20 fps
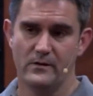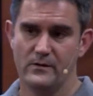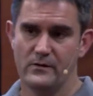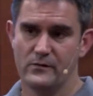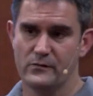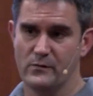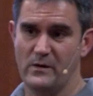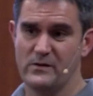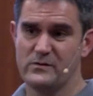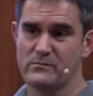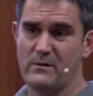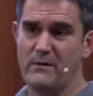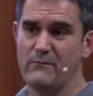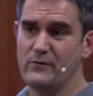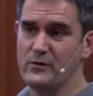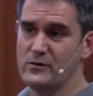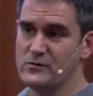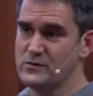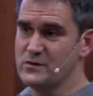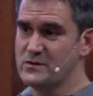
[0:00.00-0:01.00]
So SRM
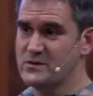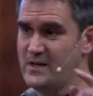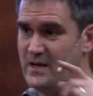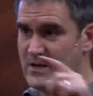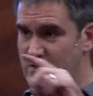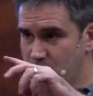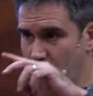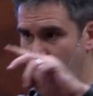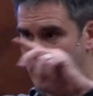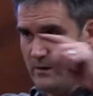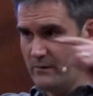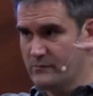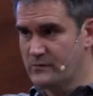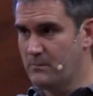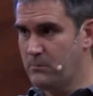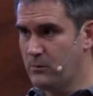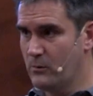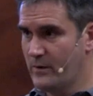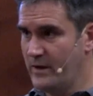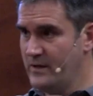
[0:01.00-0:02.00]
version 6 will be able to
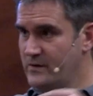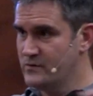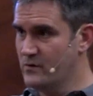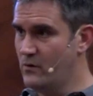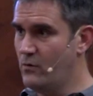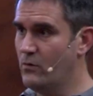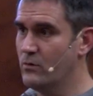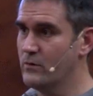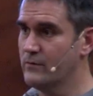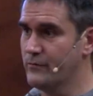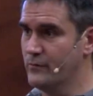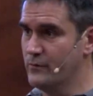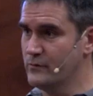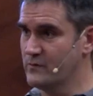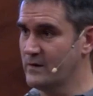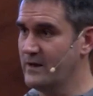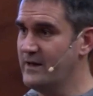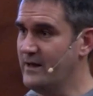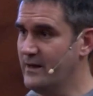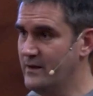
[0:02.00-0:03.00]
plug into all of those
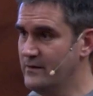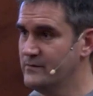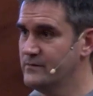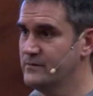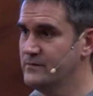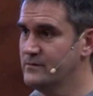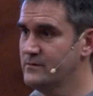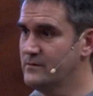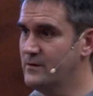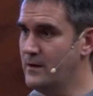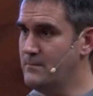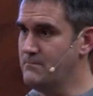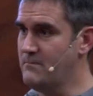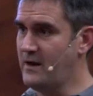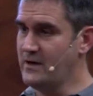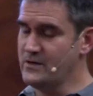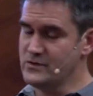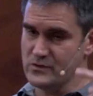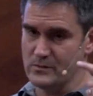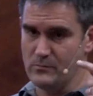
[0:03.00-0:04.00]
layers and
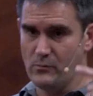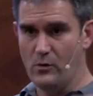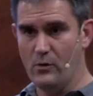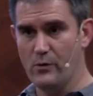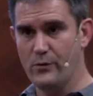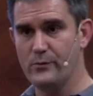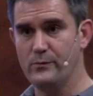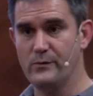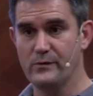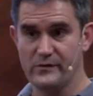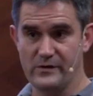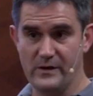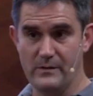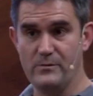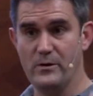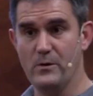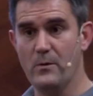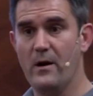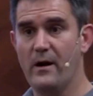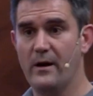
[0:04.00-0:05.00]
manage them all through the same
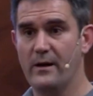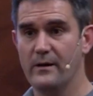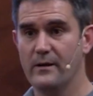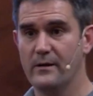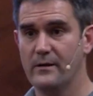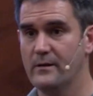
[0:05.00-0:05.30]
UI.